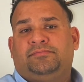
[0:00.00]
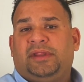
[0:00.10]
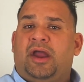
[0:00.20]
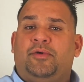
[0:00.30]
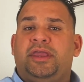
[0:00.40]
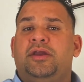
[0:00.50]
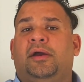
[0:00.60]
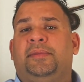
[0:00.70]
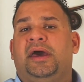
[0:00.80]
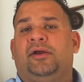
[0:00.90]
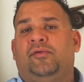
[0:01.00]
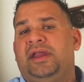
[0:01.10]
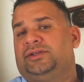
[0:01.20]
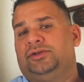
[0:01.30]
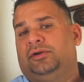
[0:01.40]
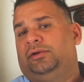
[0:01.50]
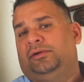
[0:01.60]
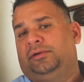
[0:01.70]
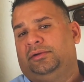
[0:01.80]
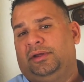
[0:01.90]
Every year, I'm going to raise
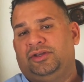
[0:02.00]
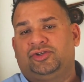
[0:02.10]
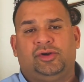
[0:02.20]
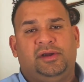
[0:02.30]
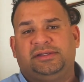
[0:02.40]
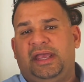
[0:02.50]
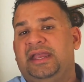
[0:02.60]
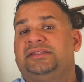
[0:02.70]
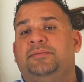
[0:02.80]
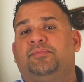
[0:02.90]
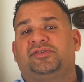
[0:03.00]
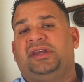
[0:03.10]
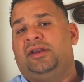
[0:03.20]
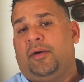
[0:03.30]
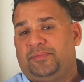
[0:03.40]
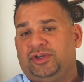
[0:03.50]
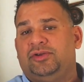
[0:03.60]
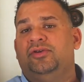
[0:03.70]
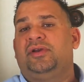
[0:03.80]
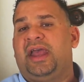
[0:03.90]
your insurance 18% up till
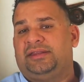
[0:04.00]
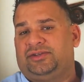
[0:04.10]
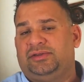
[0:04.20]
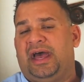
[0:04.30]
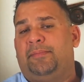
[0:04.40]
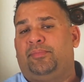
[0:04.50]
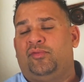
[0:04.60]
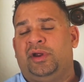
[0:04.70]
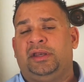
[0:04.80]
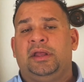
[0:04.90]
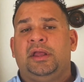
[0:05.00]
you get to that point.